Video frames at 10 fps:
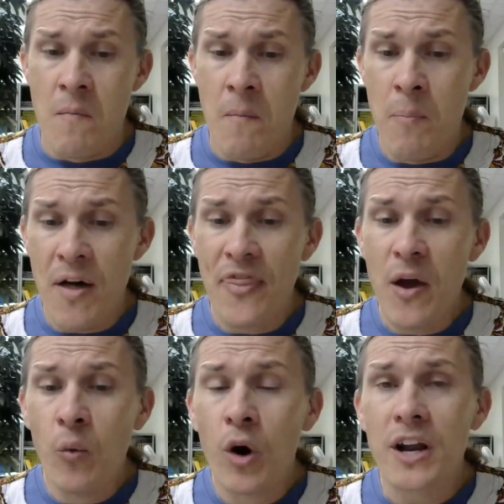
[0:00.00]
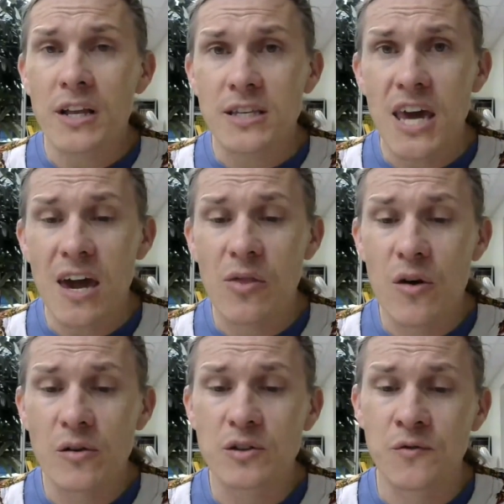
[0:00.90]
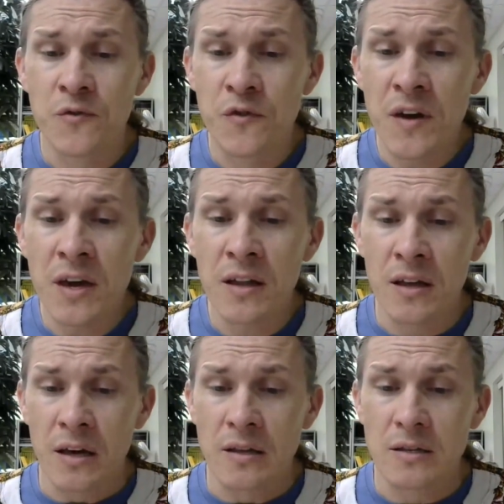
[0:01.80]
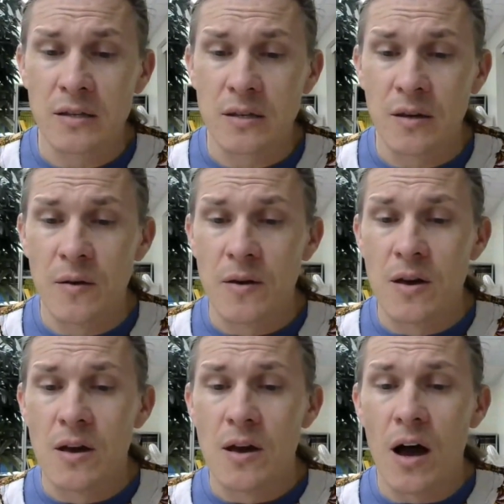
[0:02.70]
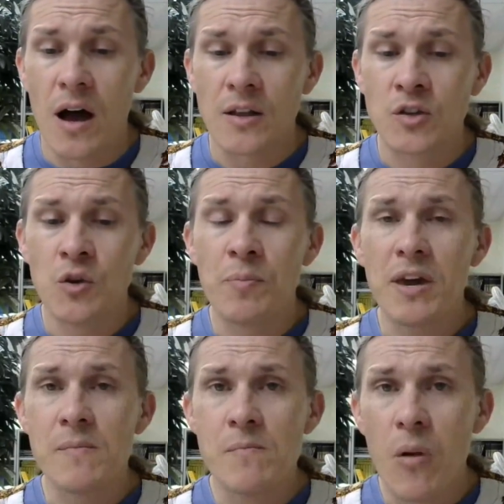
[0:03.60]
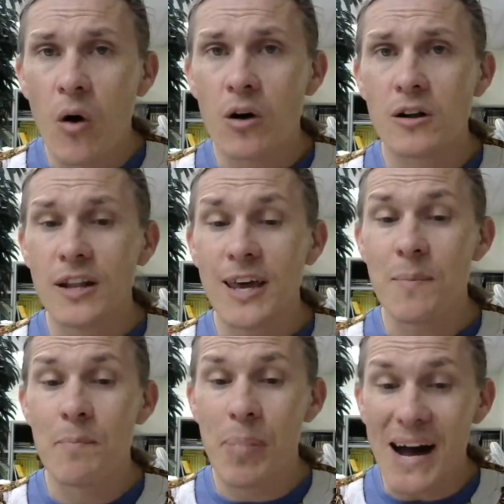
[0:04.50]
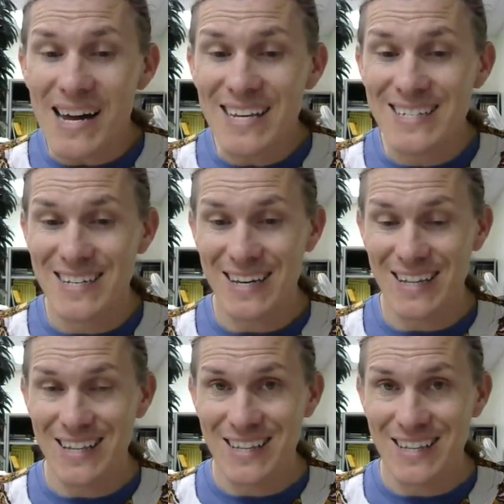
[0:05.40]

But they wouldn't take those feelings to be morally binding.